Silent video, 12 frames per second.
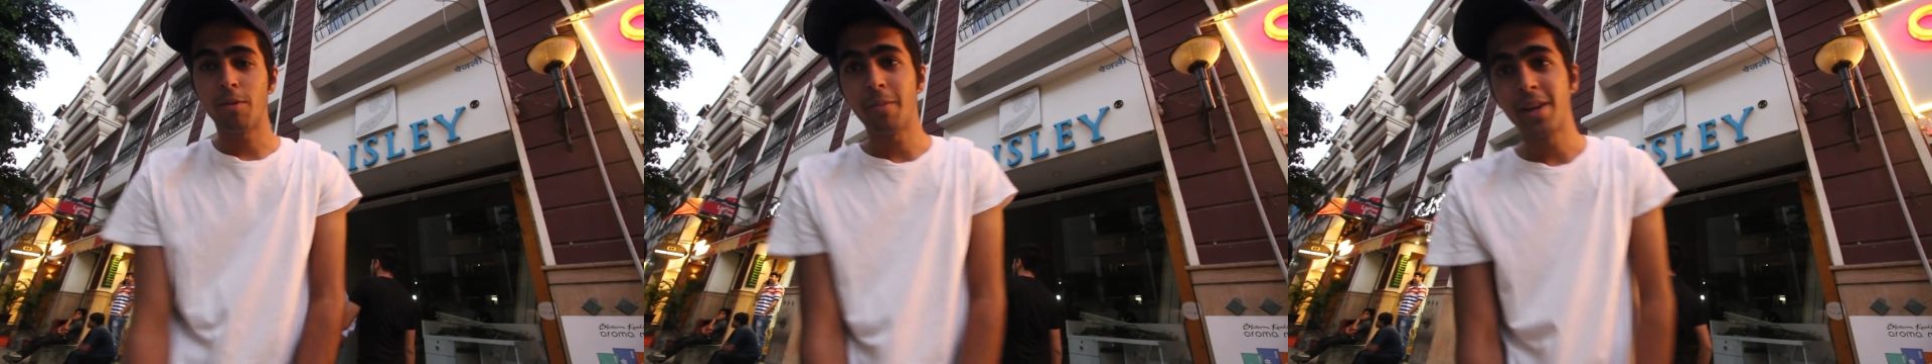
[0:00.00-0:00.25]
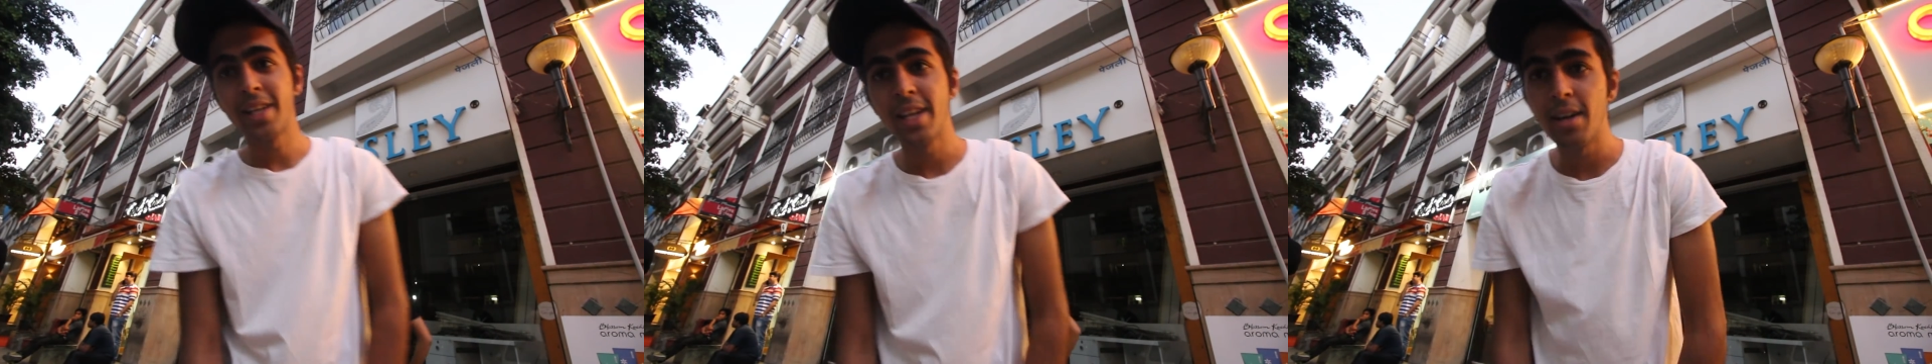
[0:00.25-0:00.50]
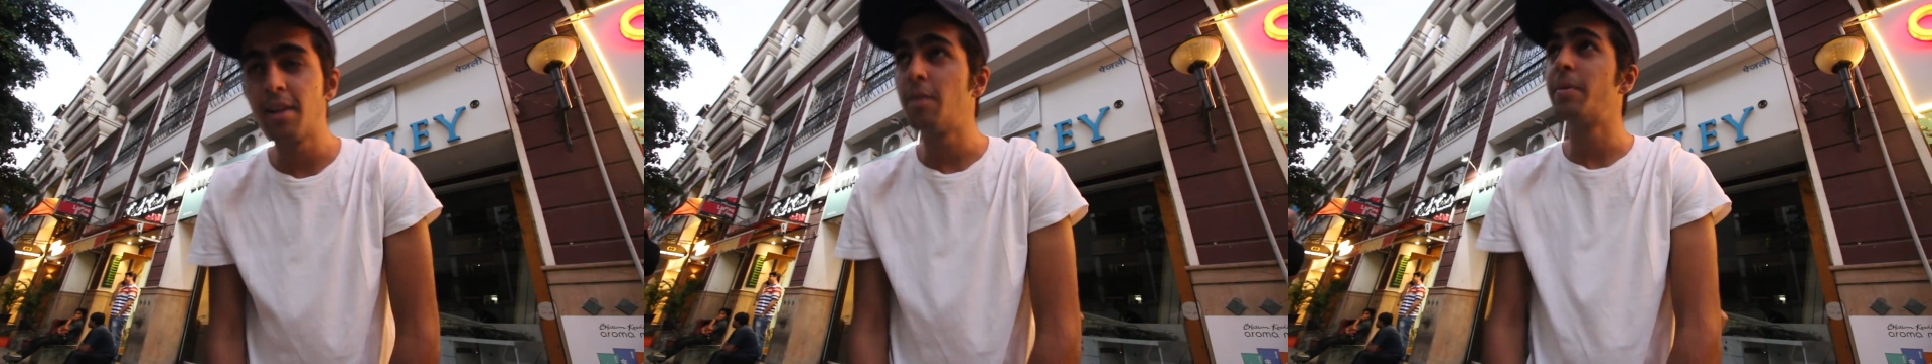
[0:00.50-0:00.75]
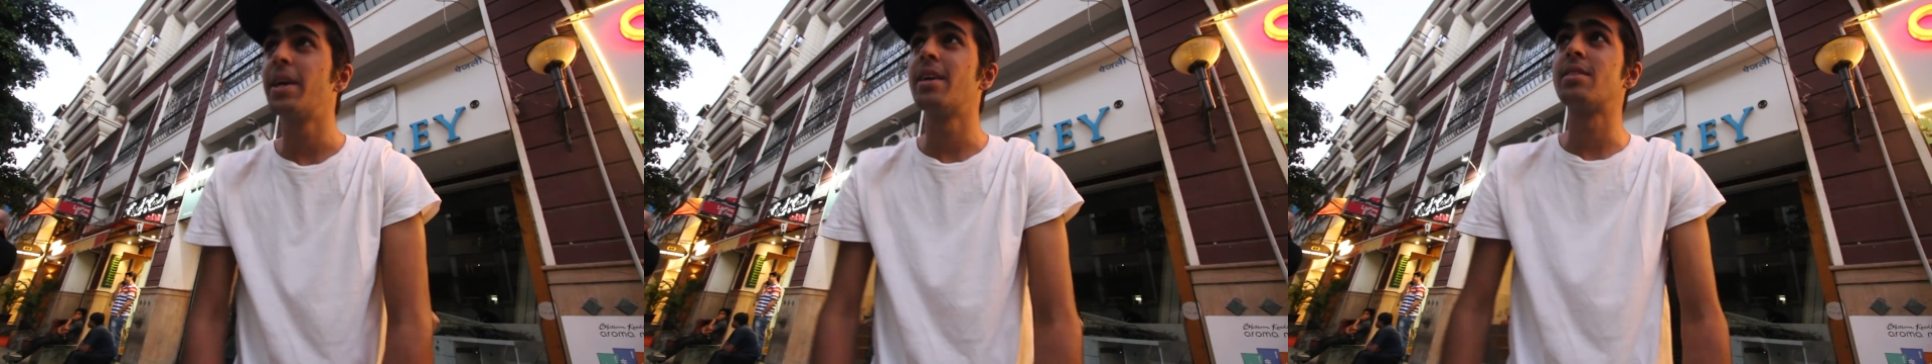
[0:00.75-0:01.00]
what material
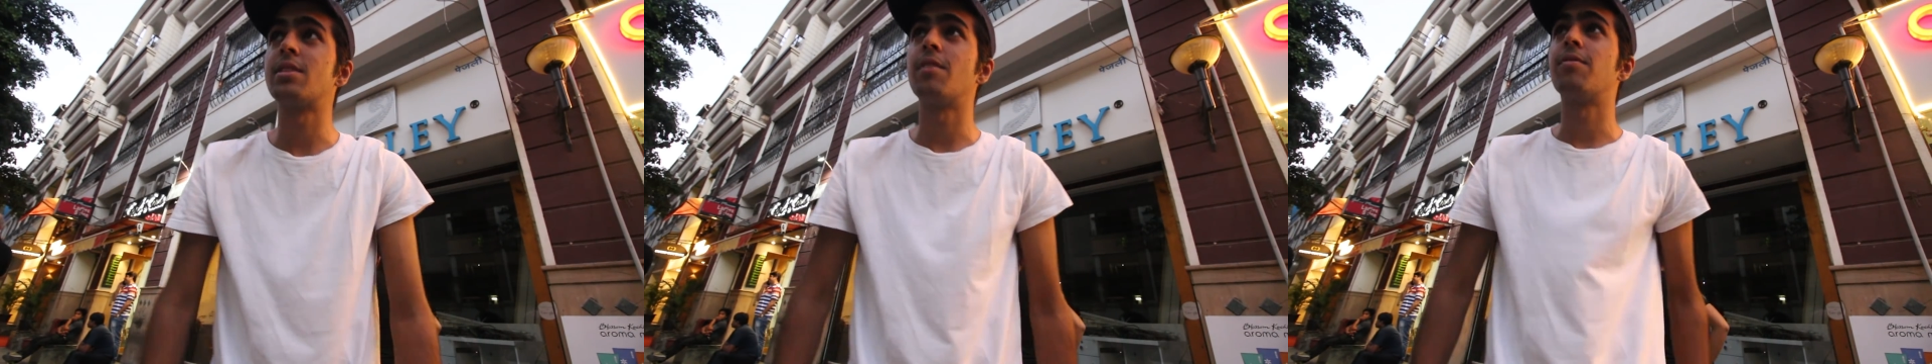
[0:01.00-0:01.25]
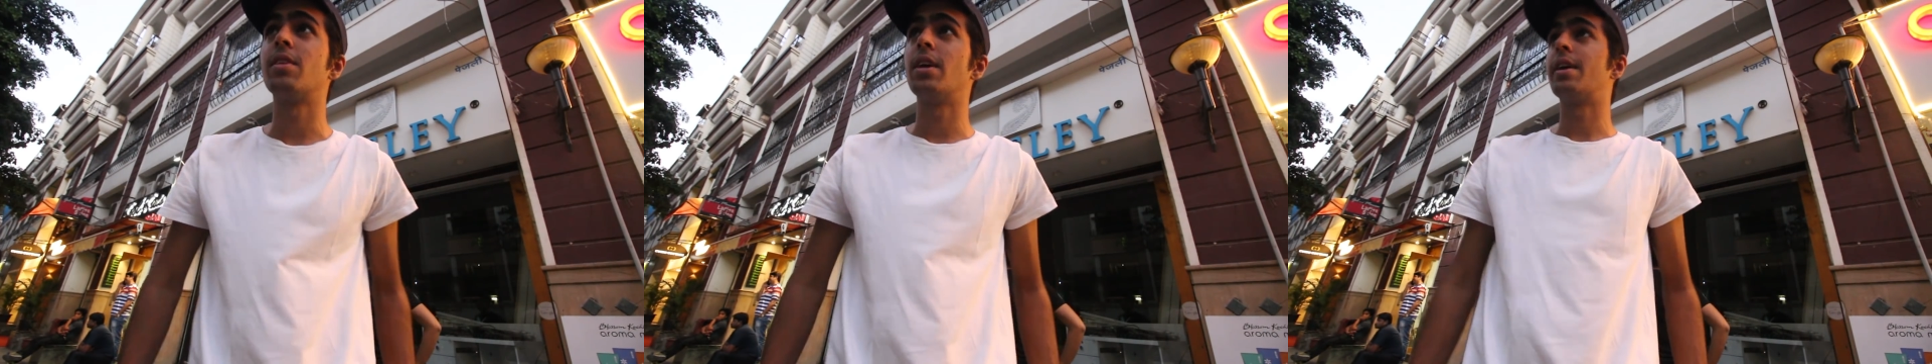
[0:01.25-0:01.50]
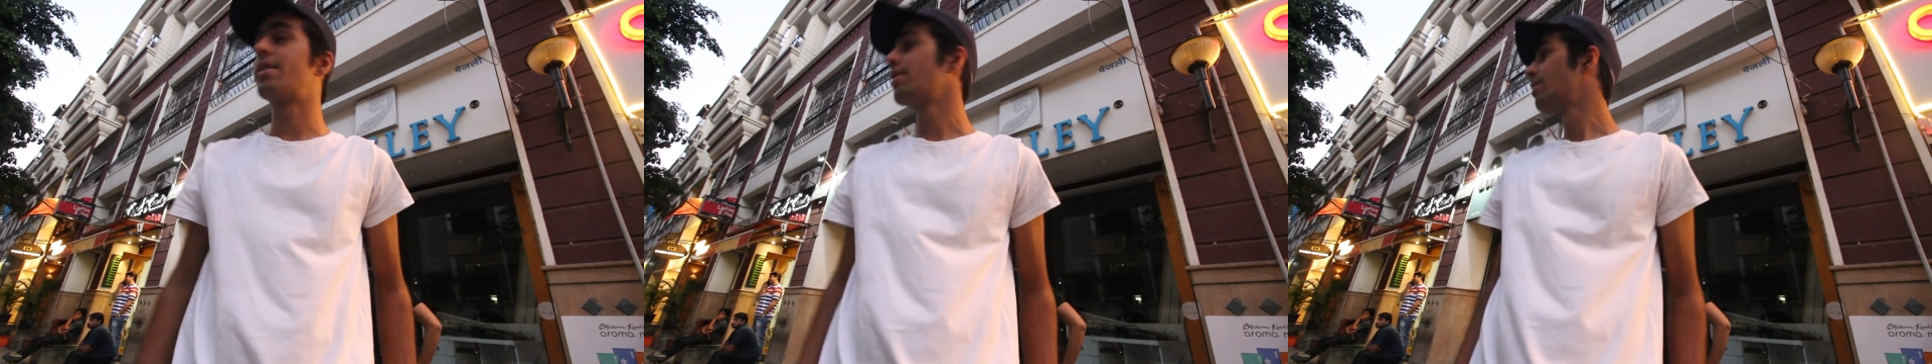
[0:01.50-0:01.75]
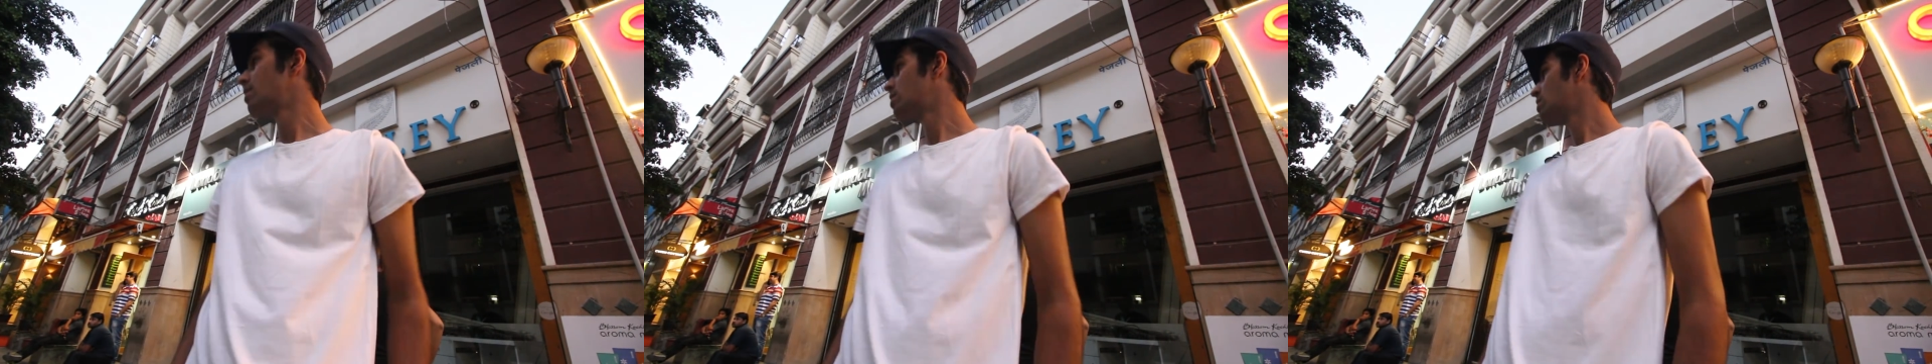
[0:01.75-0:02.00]
it'll be and stuff like
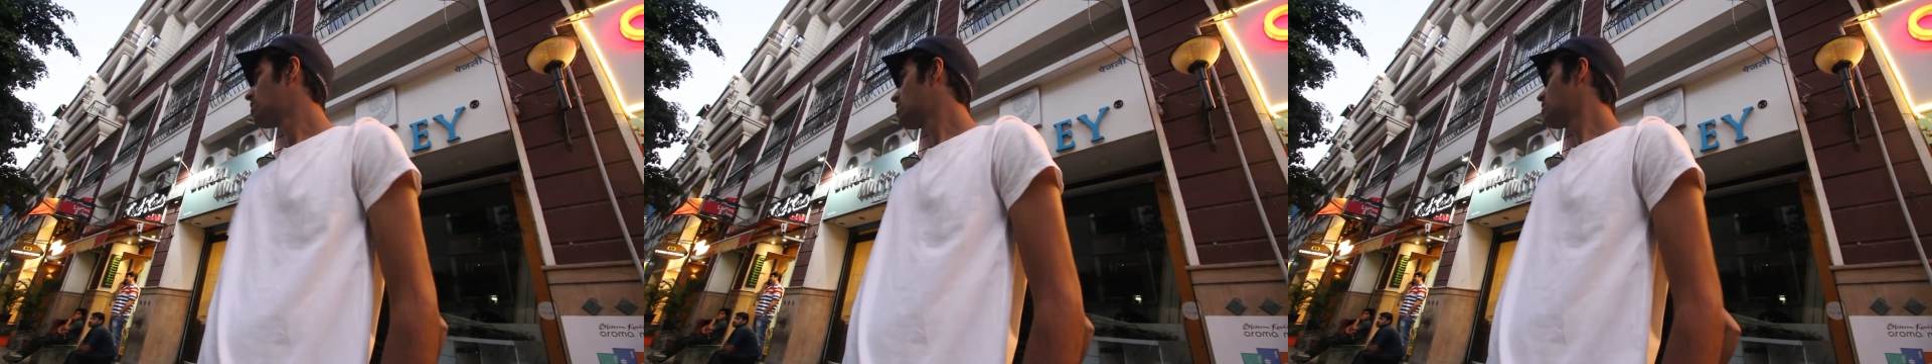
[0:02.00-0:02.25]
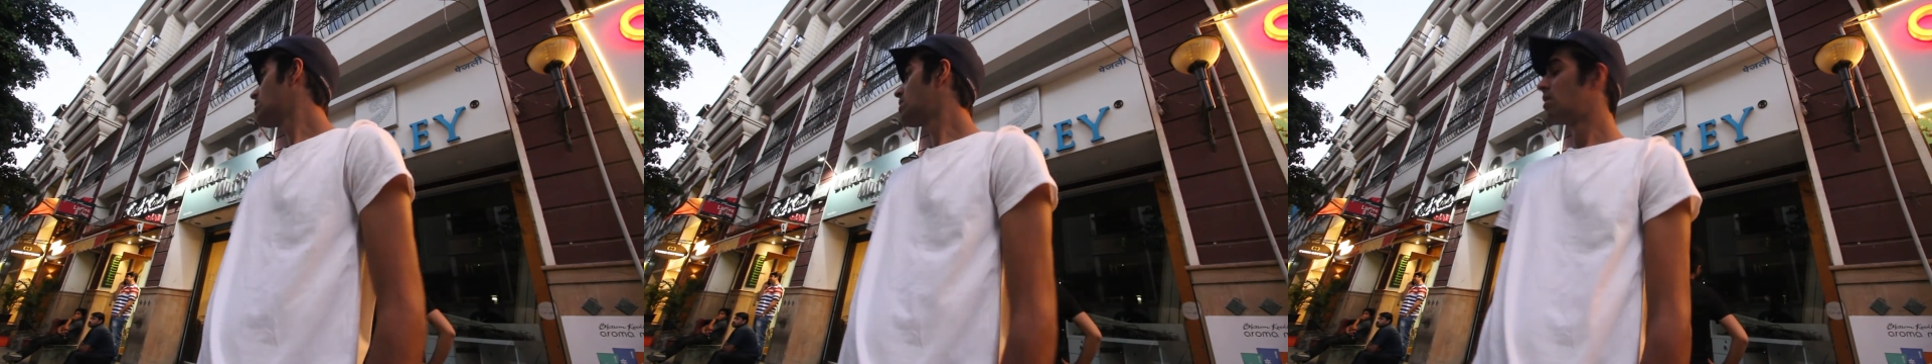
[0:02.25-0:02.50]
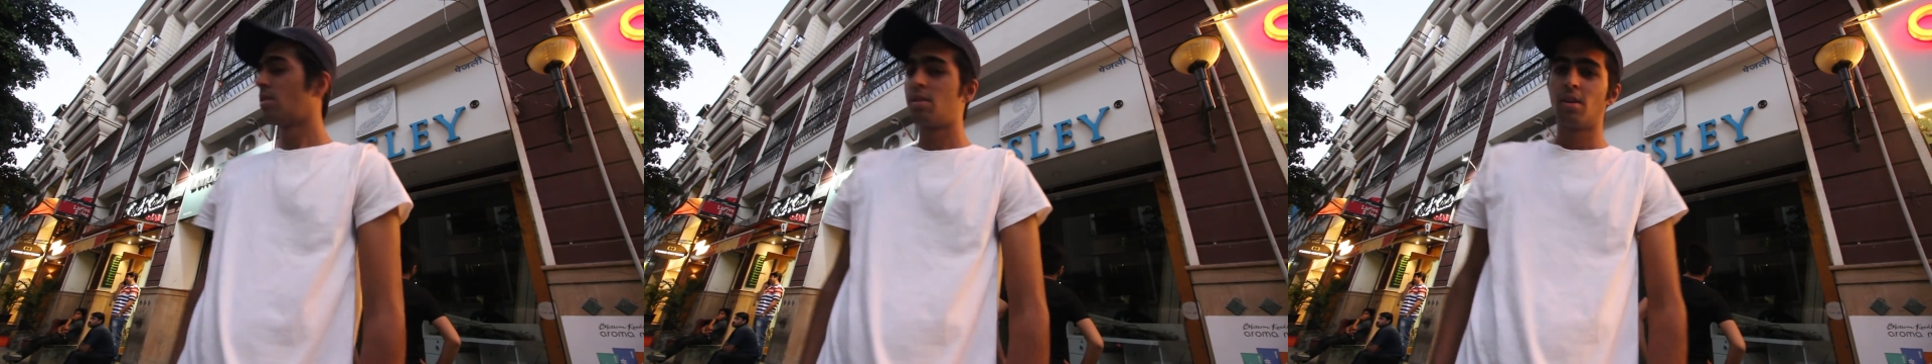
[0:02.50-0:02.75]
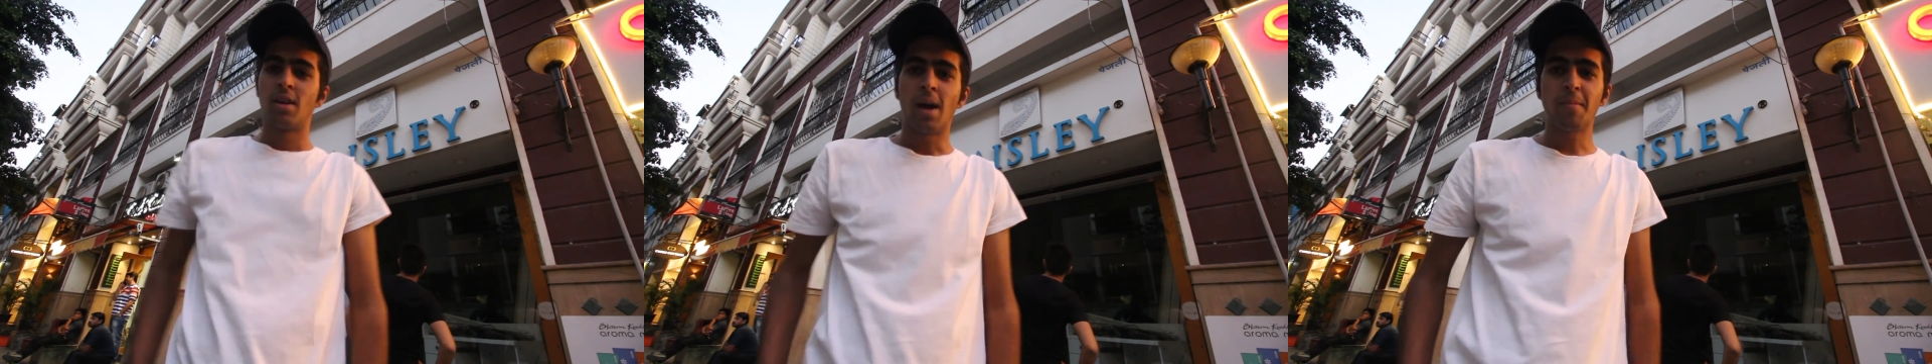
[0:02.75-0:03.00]

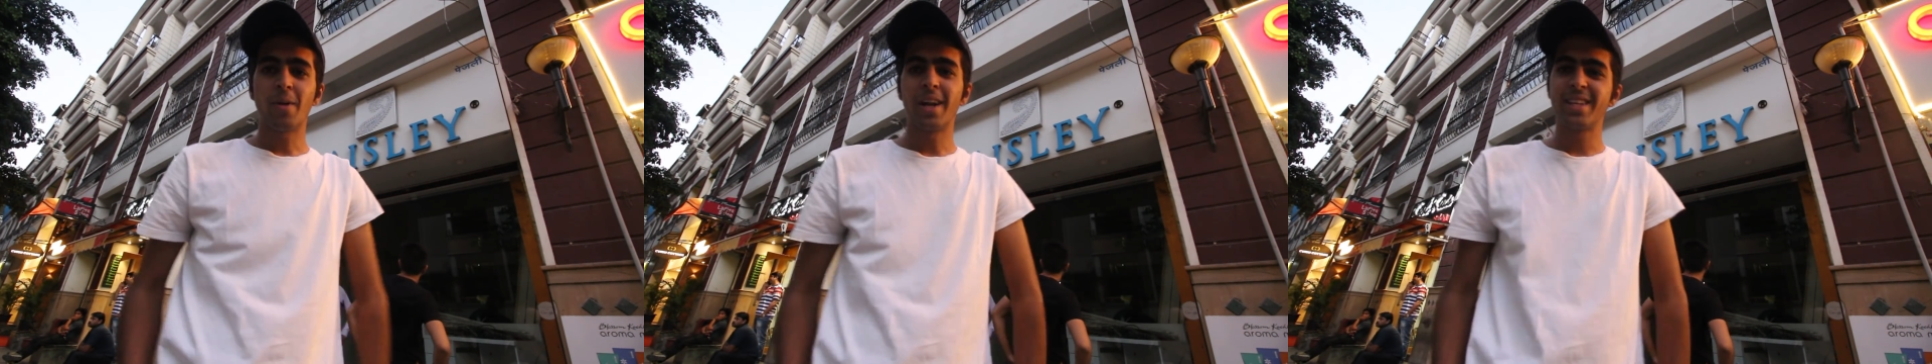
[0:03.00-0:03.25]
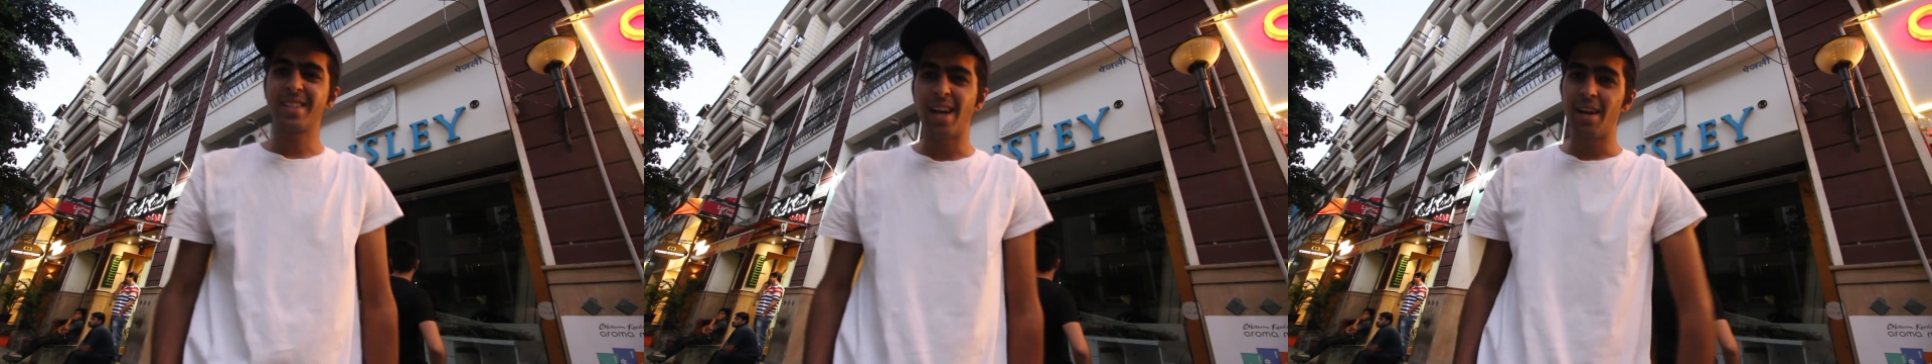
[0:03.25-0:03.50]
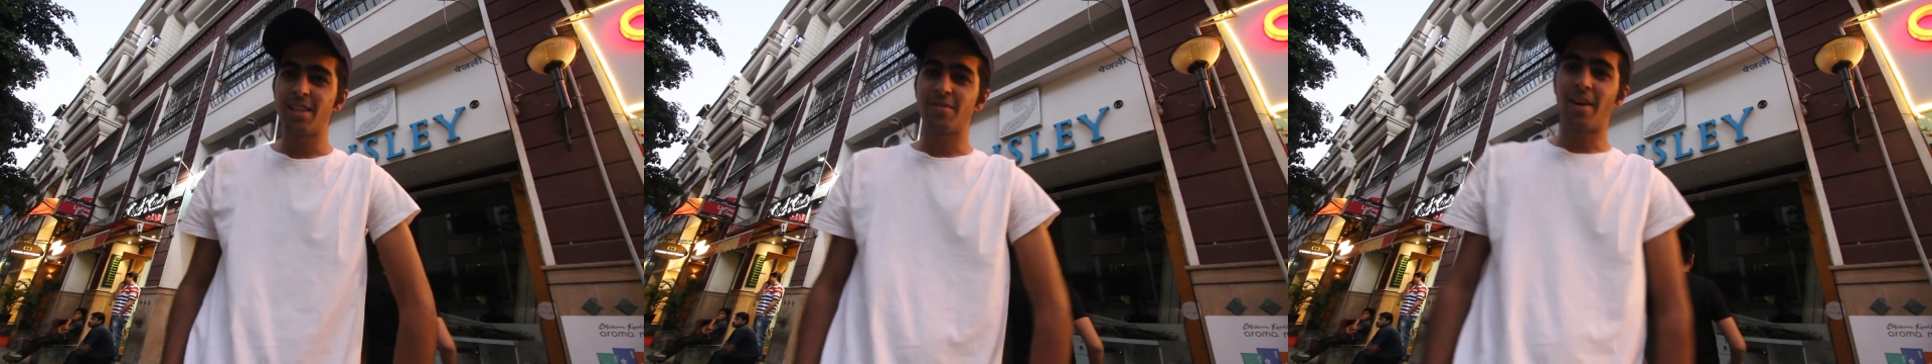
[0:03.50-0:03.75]
that. I'm quite excited.